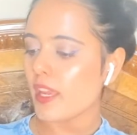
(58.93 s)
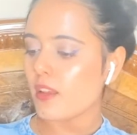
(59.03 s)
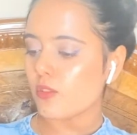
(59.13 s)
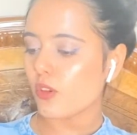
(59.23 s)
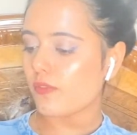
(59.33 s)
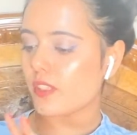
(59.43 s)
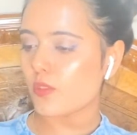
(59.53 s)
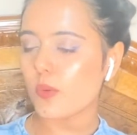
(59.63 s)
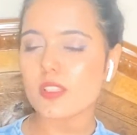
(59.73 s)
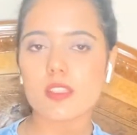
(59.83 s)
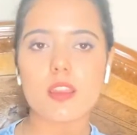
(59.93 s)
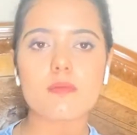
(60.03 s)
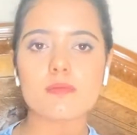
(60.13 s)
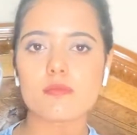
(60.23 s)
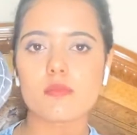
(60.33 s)
So if this fits
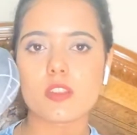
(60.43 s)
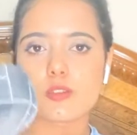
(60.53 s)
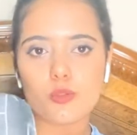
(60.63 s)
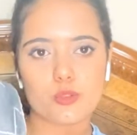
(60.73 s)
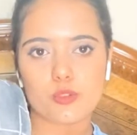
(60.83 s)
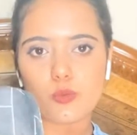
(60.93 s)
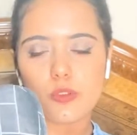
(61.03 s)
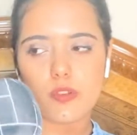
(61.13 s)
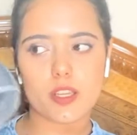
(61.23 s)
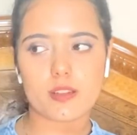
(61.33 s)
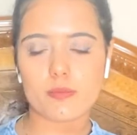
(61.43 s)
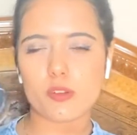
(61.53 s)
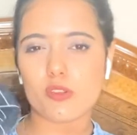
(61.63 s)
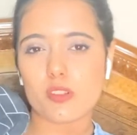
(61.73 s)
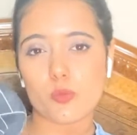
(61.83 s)
him, this goes to Vivek
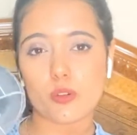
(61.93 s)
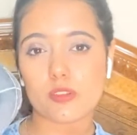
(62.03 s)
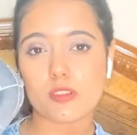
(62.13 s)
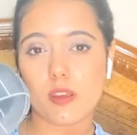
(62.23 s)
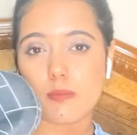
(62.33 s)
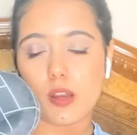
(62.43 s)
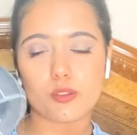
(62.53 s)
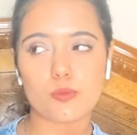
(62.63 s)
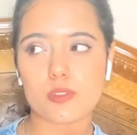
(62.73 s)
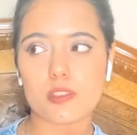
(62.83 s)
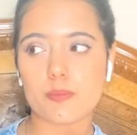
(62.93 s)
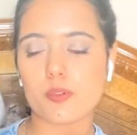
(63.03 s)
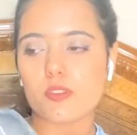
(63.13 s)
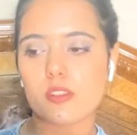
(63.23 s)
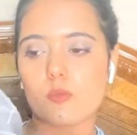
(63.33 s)
because he wants some bathroom
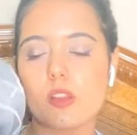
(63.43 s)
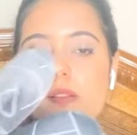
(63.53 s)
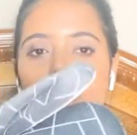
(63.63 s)
slippers as well.